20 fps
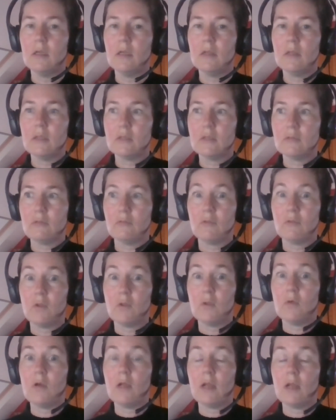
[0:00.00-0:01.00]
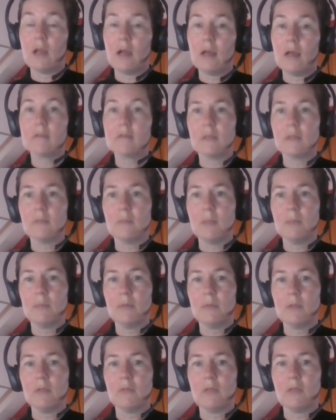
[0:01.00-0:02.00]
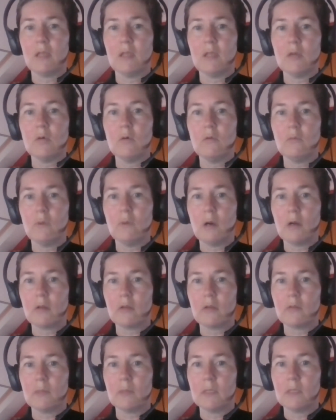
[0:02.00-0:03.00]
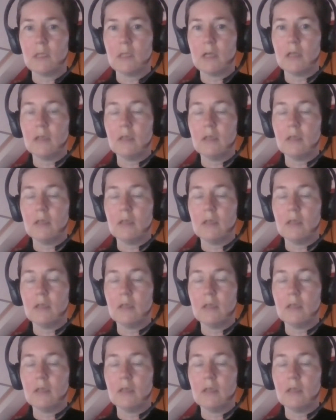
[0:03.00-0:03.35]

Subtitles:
this review and asking people if they know of work that's been done,